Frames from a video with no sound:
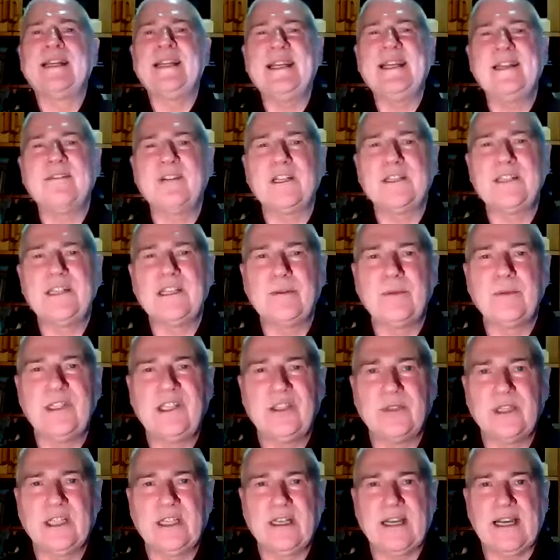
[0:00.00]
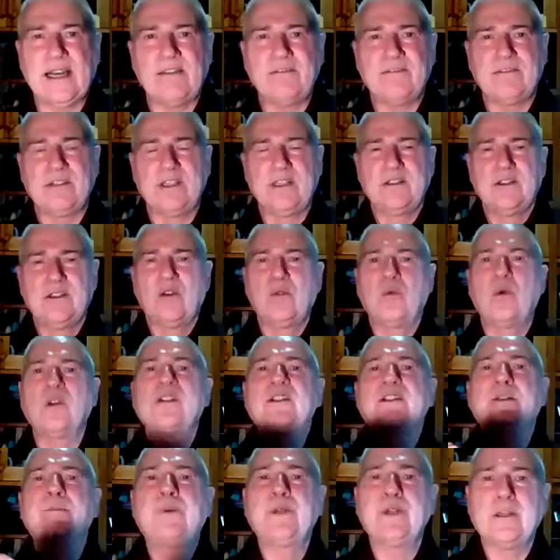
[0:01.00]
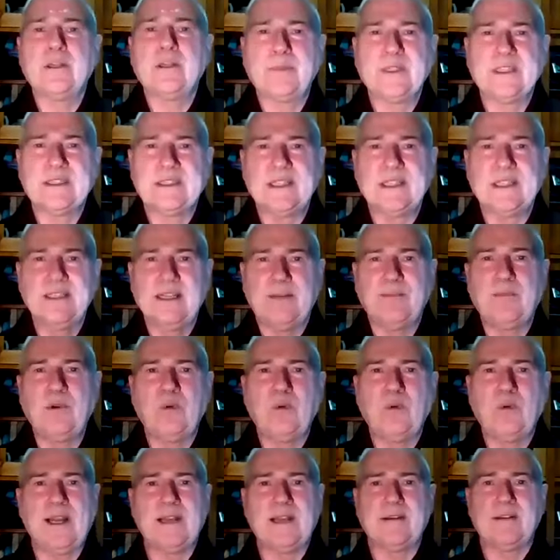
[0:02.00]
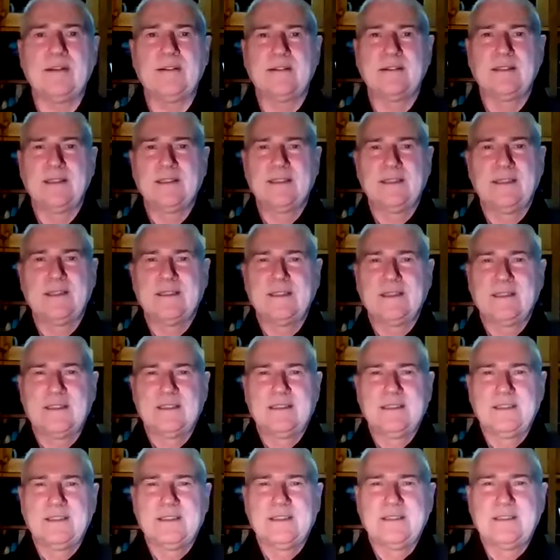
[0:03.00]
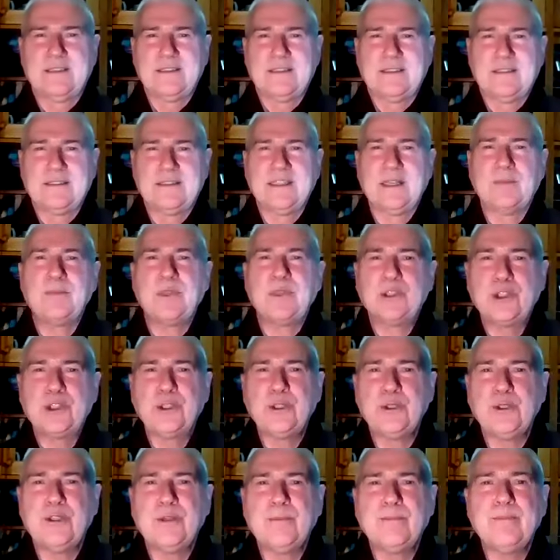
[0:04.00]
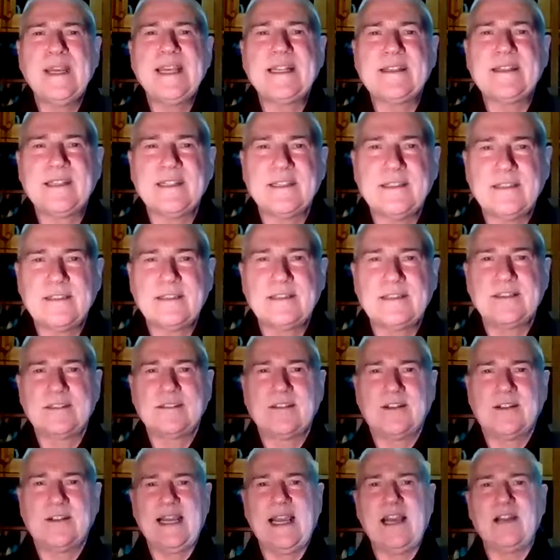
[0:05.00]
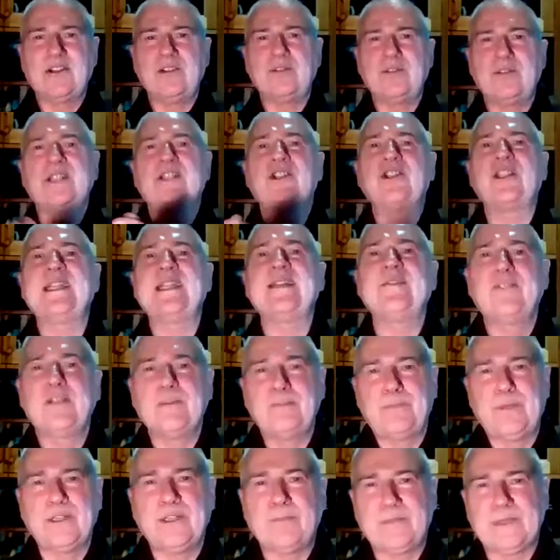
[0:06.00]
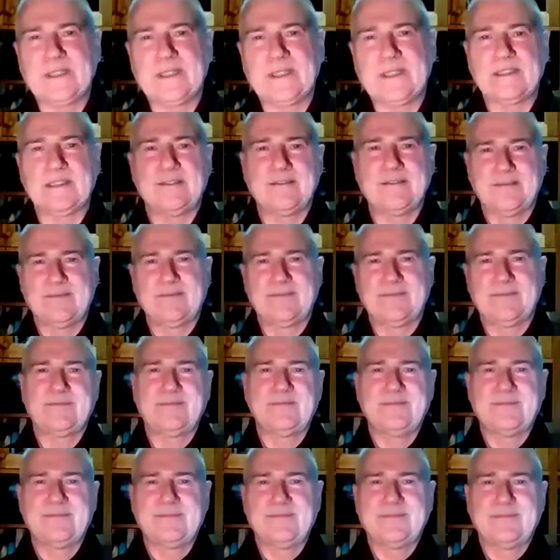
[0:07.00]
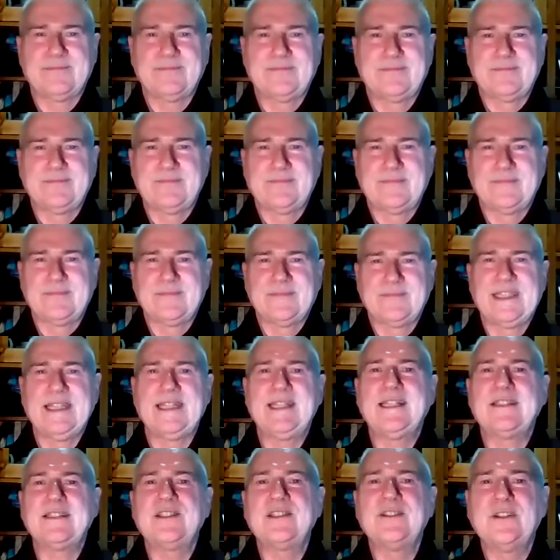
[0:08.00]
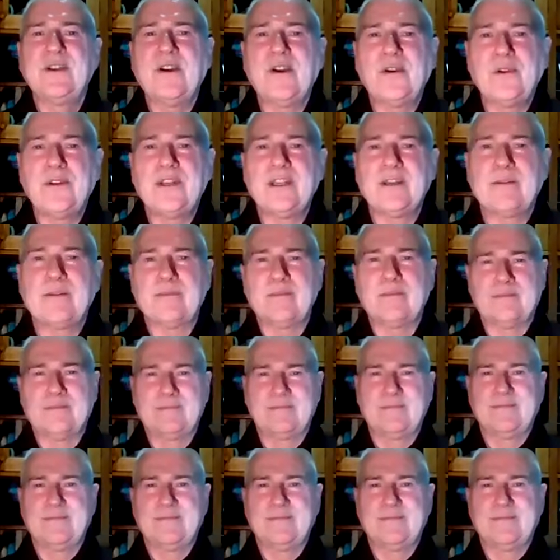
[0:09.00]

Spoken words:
in everything we do in life. What's the purpose? That's number one. Number two, the methods on how to achieve the purpose, getting to know them,